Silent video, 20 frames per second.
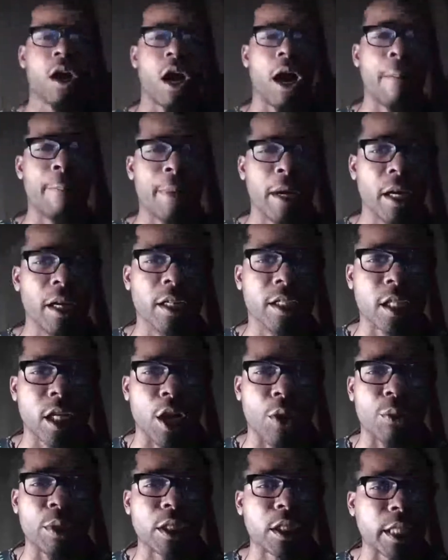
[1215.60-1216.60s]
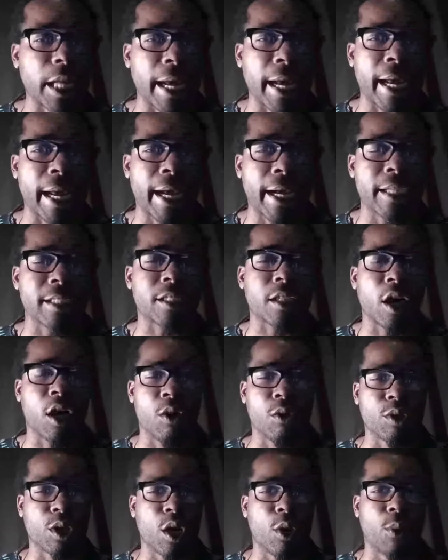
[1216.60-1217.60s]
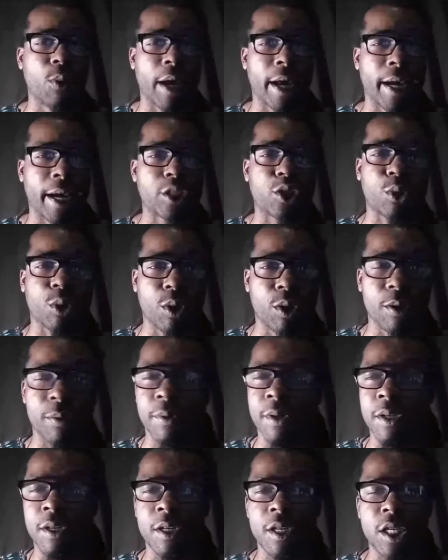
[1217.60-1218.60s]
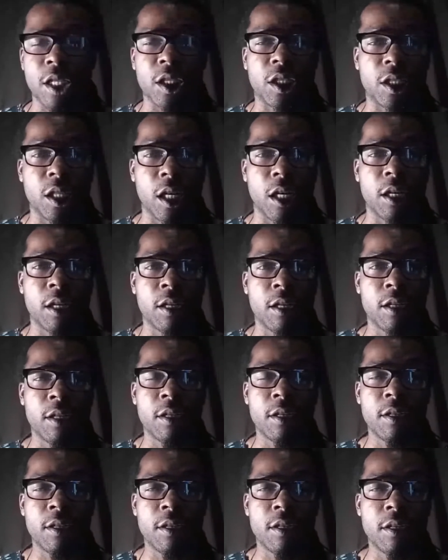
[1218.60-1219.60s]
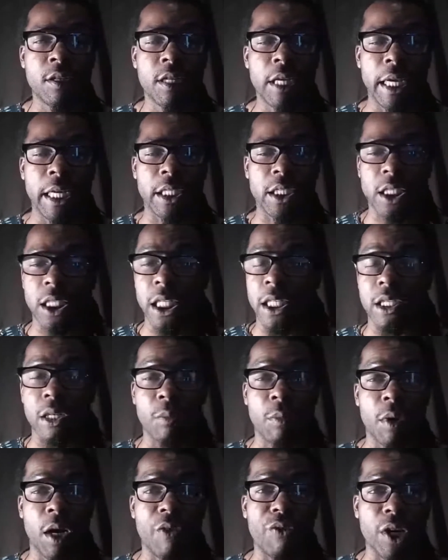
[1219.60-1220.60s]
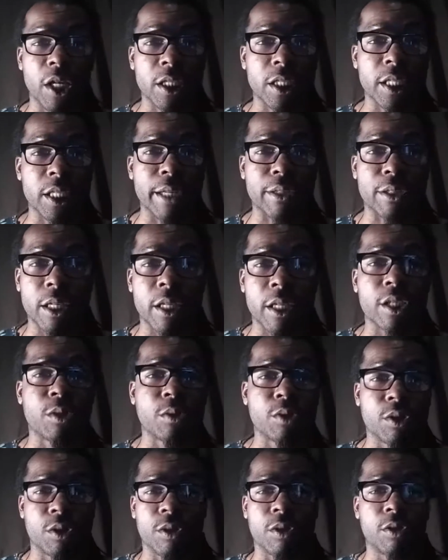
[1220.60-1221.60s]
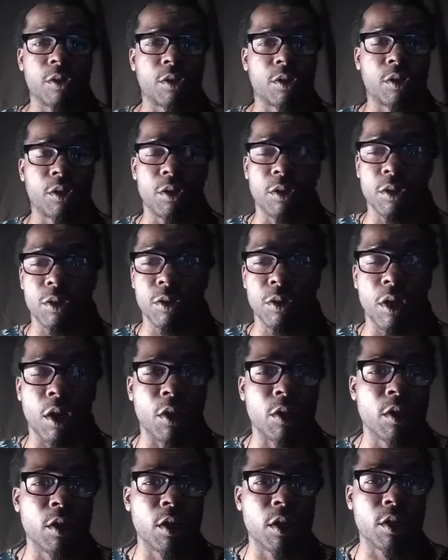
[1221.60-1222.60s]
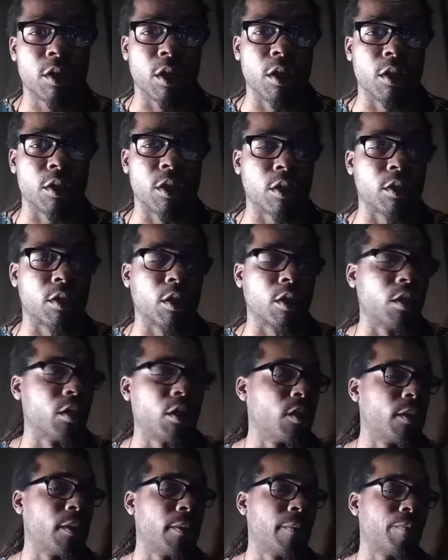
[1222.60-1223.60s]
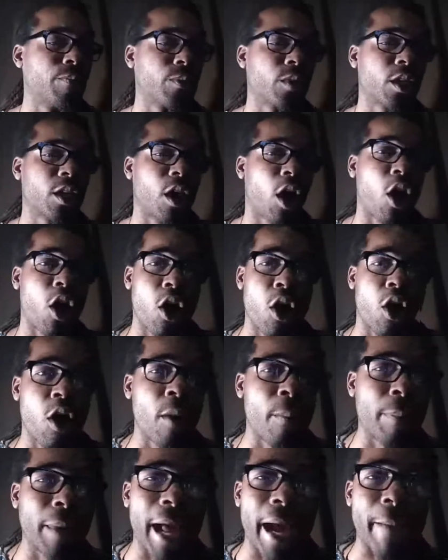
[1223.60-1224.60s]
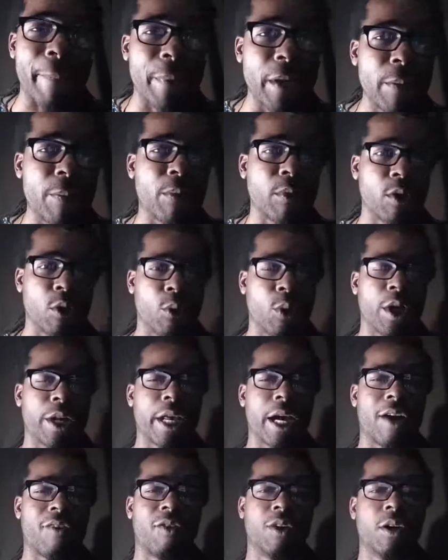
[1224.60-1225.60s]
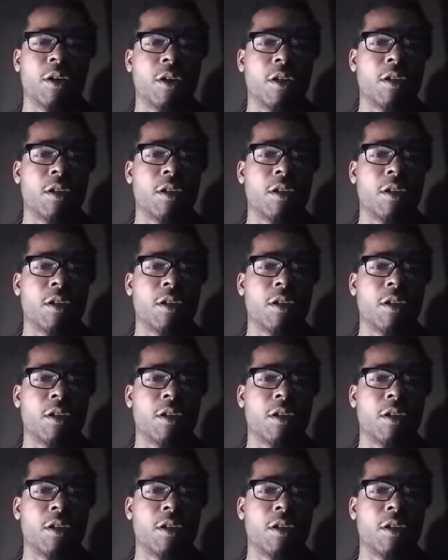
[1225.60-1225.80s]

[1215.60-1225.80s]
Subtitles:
a military stance on your ass, Trump and shit, and sent them motherfuckers out there to harm black people or whatever,